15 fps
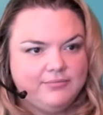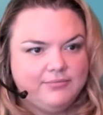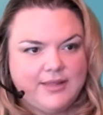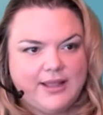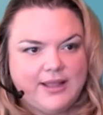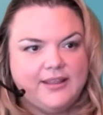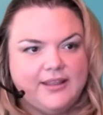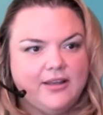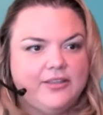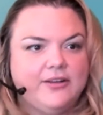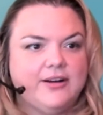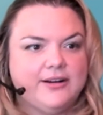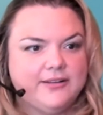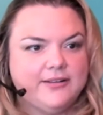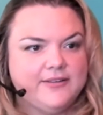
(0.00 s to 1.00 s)
at the other
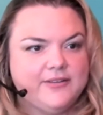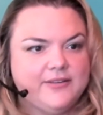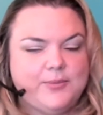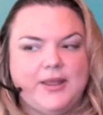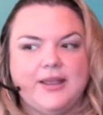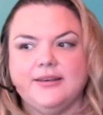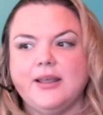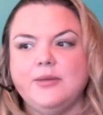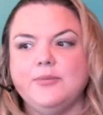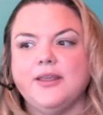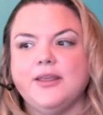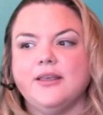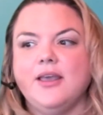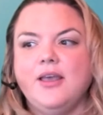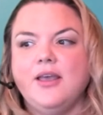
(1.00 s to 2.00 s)
end of this
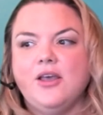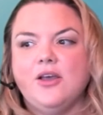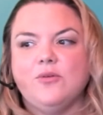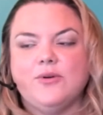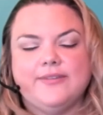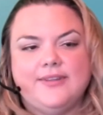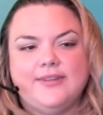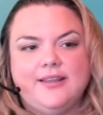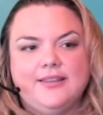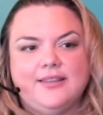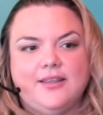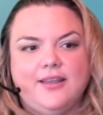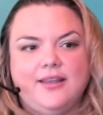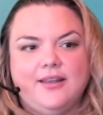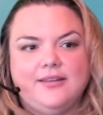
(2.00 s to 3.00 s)
pandemic, we're seeing
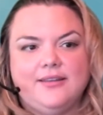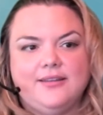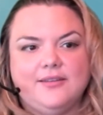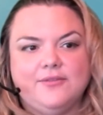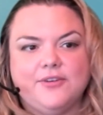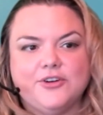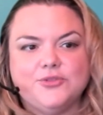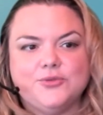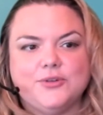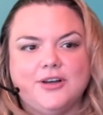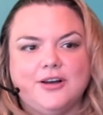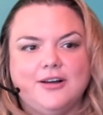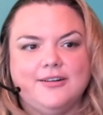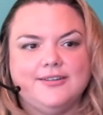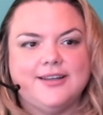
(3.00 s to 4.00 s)
that virtual
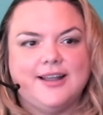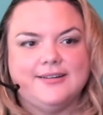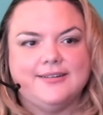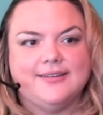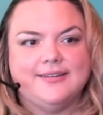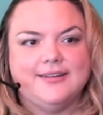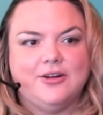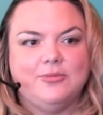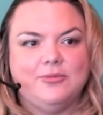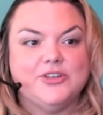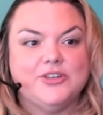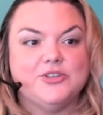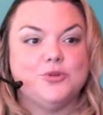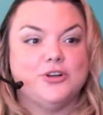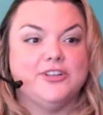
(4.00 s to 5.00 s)
contact is now
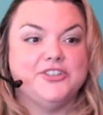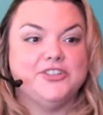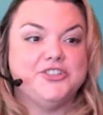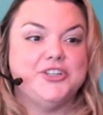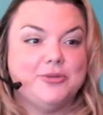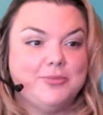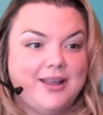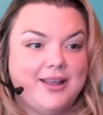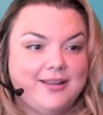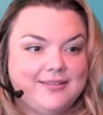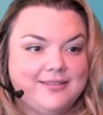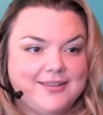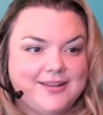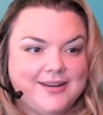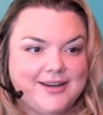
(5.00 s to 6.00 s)
much more
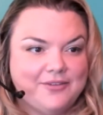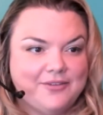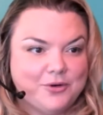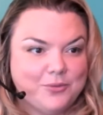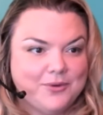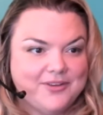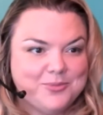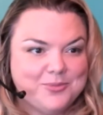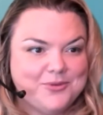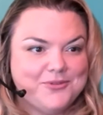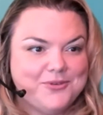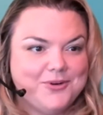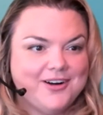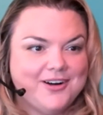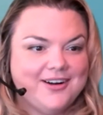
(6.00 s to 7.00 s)
legitimized than it ever was
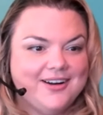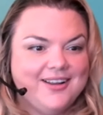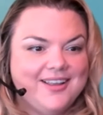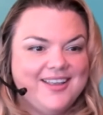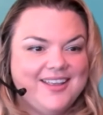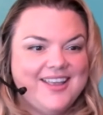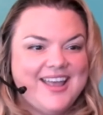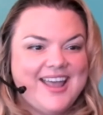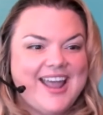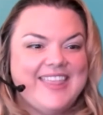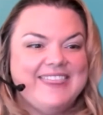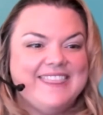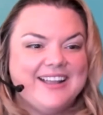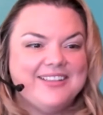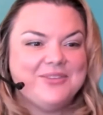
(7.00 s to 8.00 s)
before. And
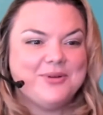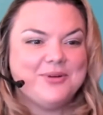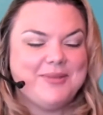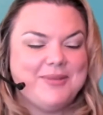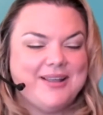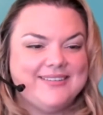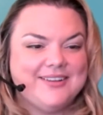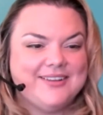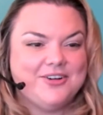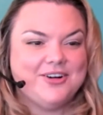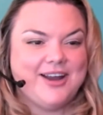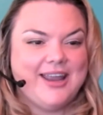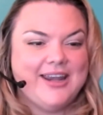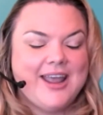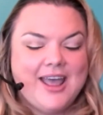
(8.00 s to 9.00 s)
that's what makes it
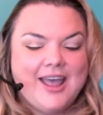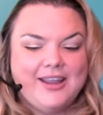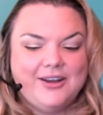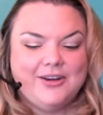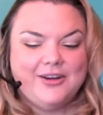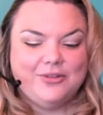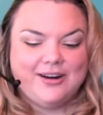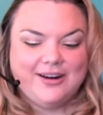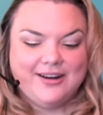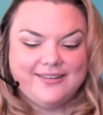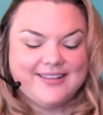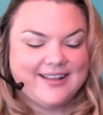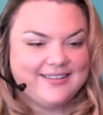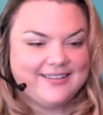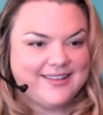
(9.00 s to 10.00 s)
great. There is
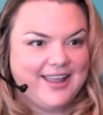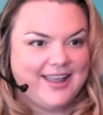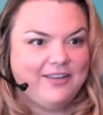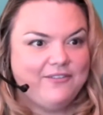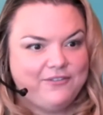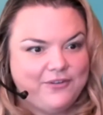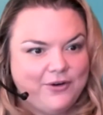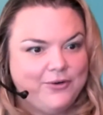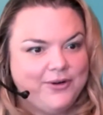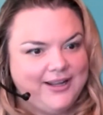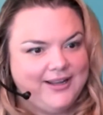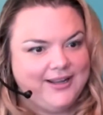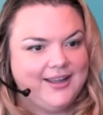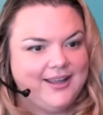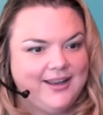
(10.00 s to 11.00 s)
that saying, phoning
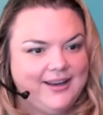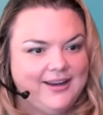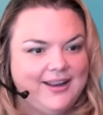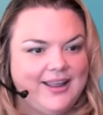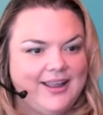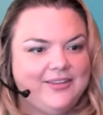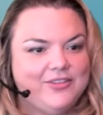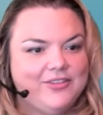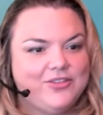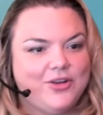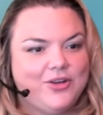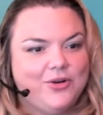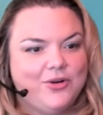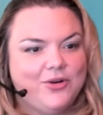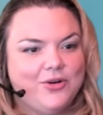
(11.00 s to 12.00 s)
it in. And
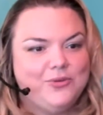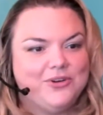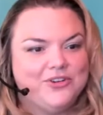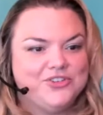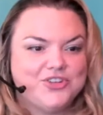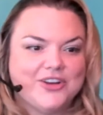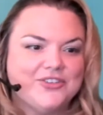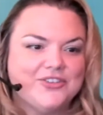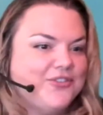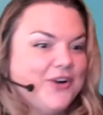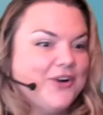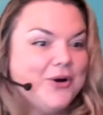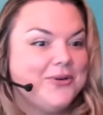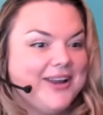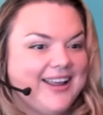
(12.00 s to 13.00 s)
so when you were just
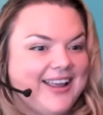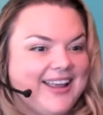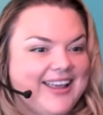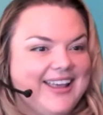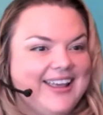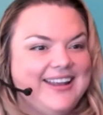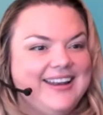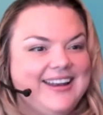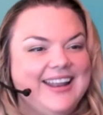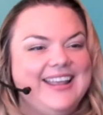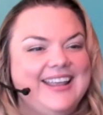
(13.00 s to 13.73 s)
phoning in,